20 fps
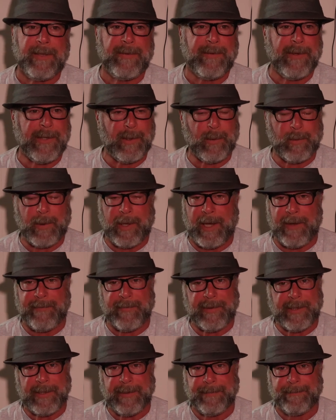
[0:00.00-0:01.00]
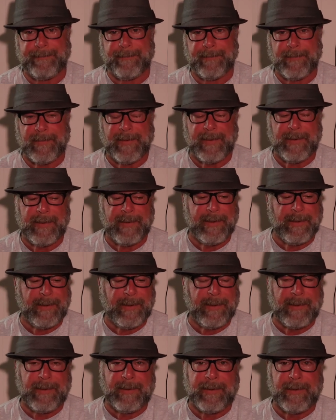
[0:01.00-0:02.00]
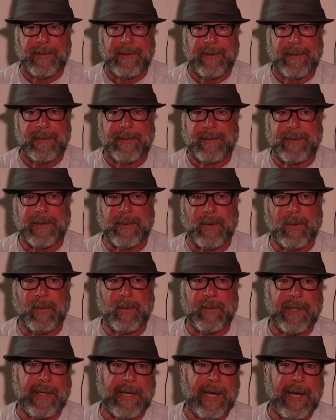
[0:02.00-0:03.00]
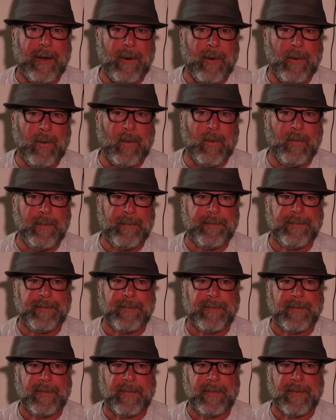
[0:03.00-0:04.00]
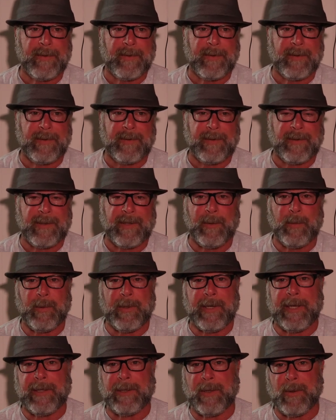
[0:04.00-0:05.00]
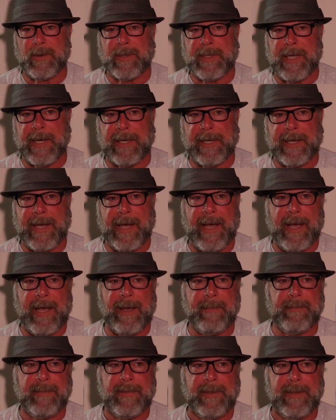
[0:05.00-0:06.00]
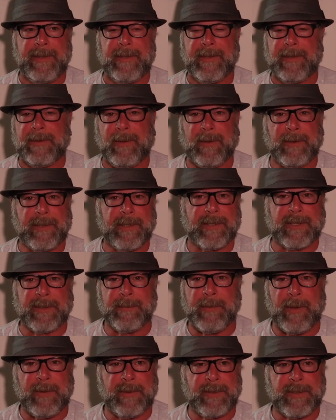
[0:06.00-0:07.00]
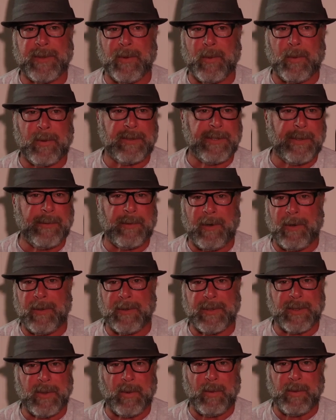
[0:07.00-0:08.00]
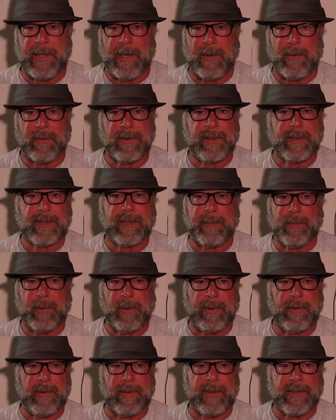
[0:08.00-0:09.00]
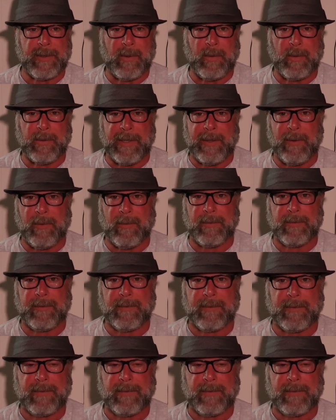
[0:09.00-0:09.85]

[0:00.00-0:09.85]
They don't have any. So when I got home, I went on Lowe's.com, looked at some other stores. They were all sold out, just completely sold out.